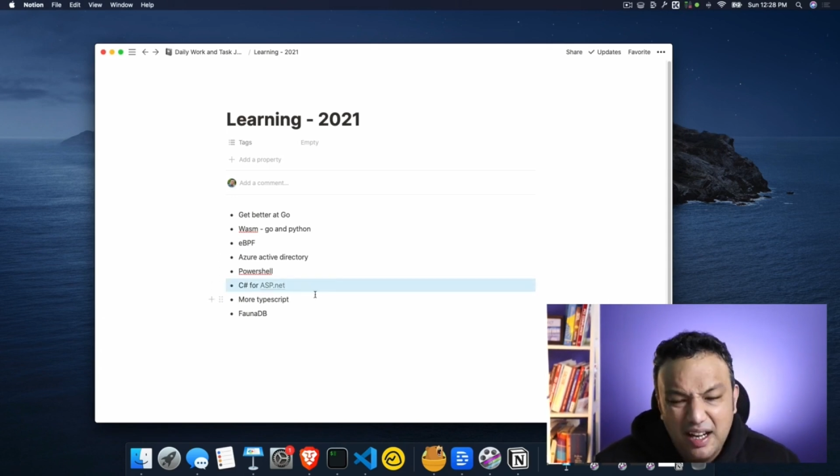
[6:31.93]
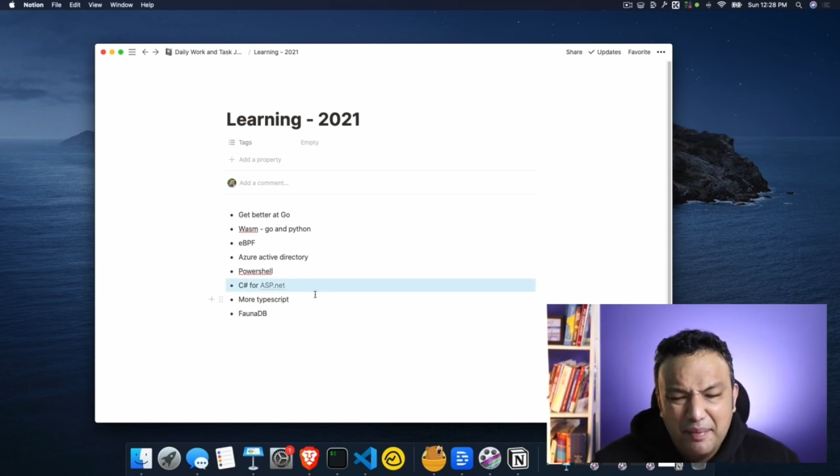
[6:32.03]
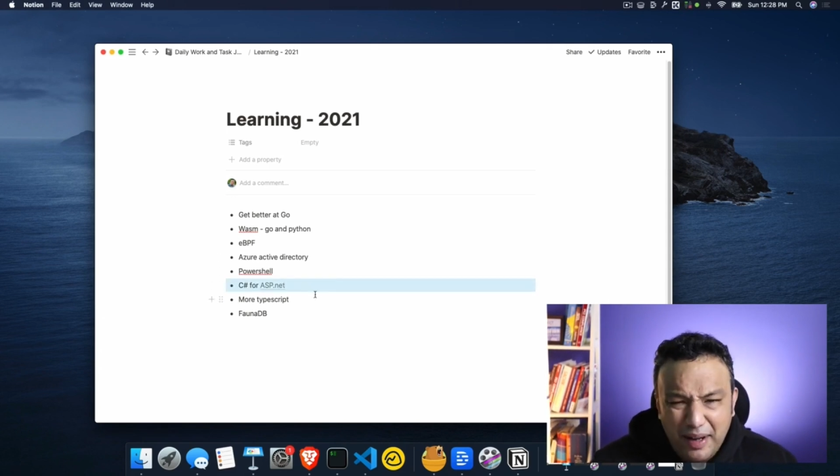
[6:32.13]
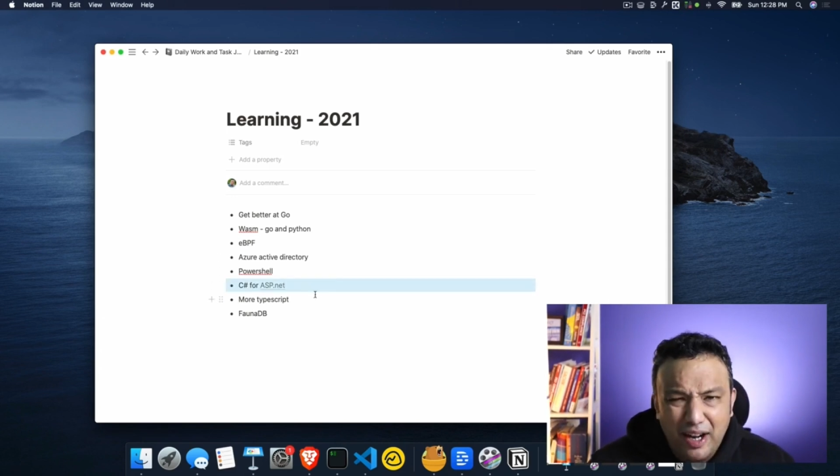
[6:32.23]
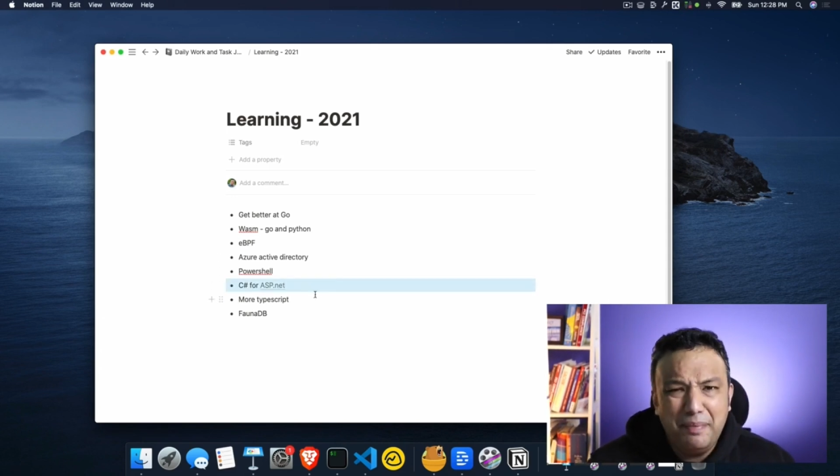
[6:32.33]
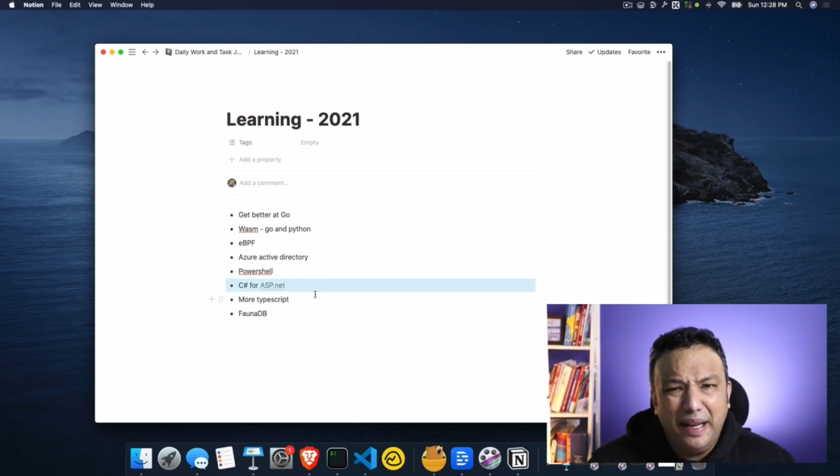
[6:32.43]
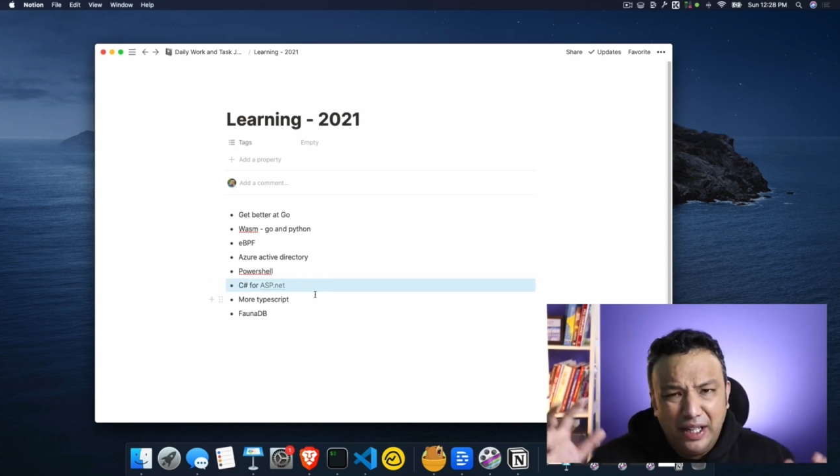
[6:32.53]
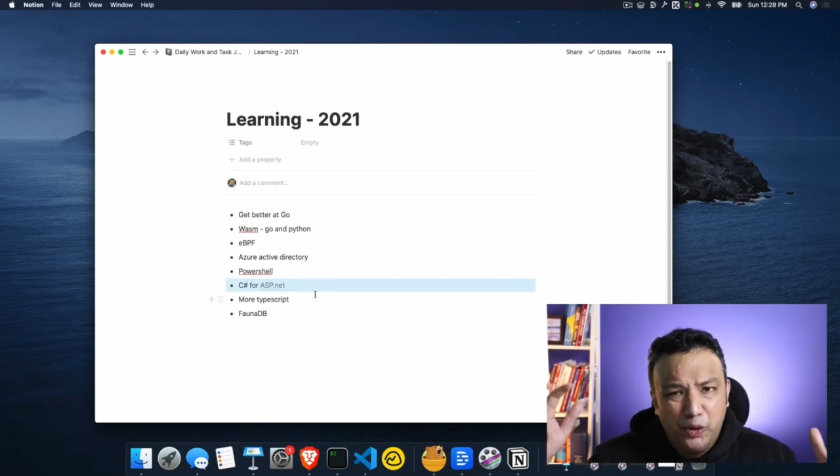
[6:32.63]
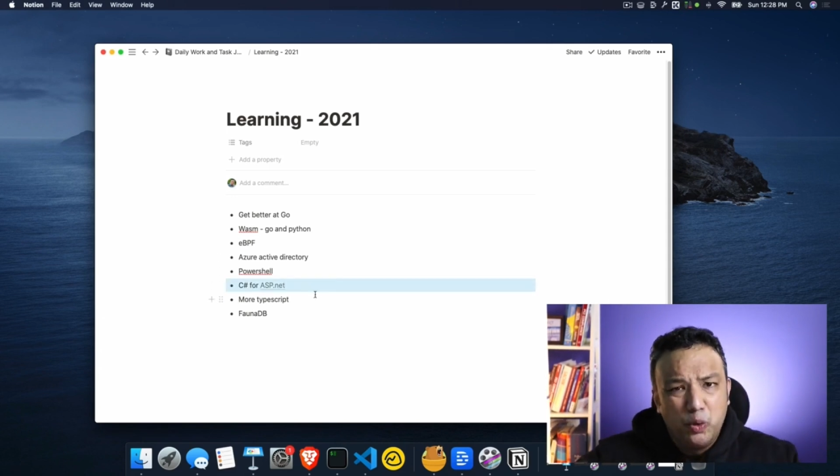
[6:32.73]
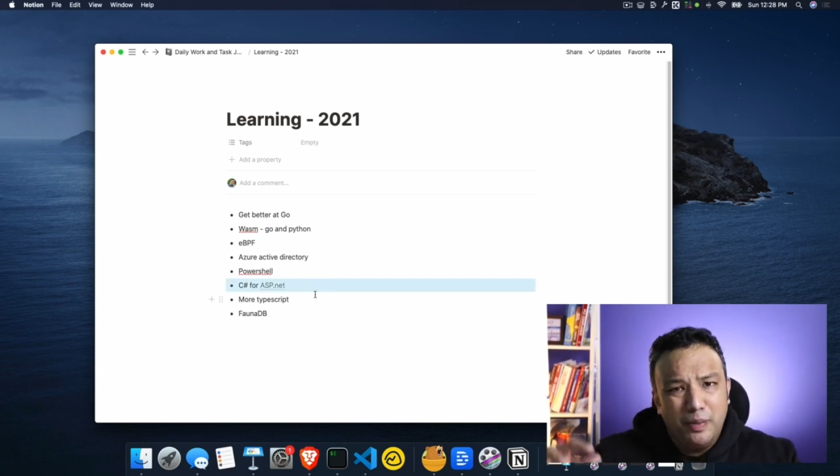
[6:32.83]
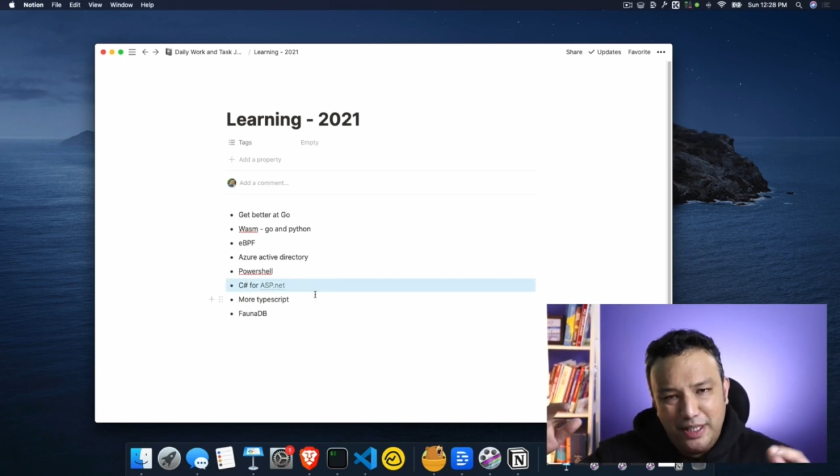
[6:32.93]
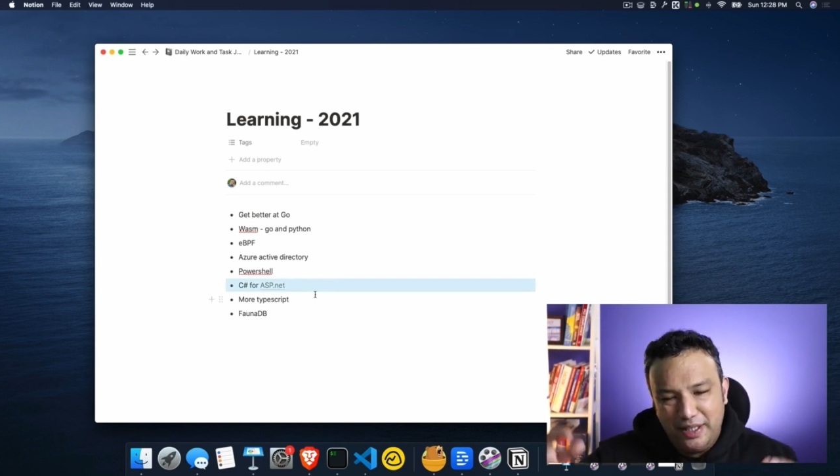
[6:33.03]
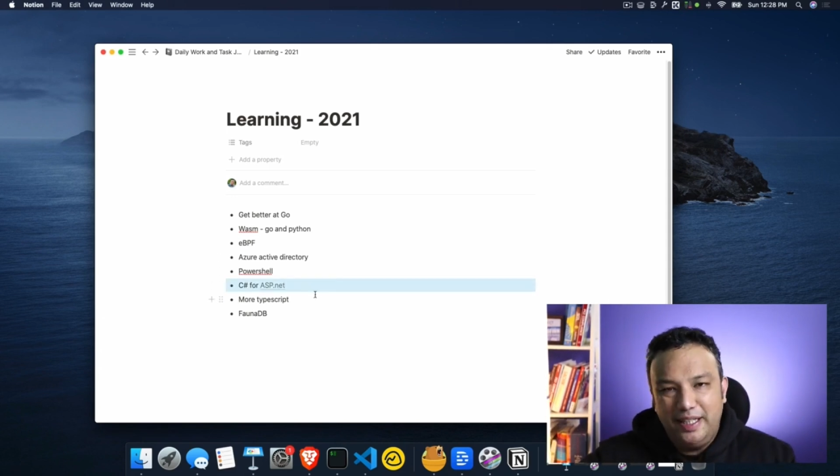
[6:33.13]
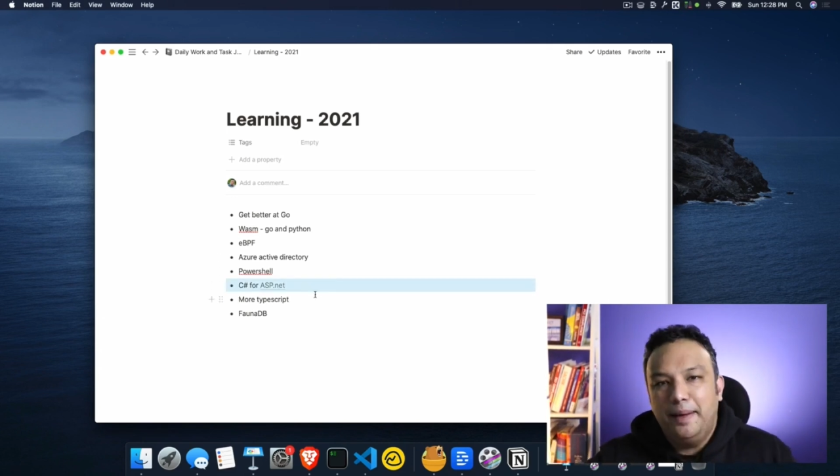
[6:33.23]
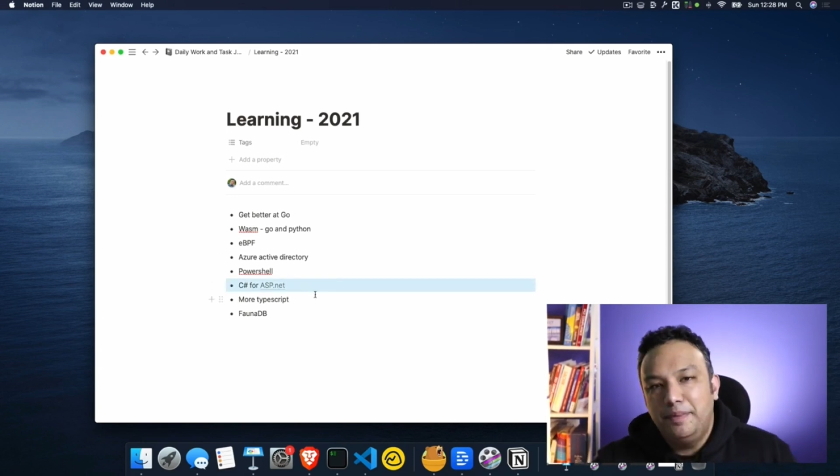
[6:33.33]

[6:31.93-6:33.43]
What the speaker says: May not be too much in depth,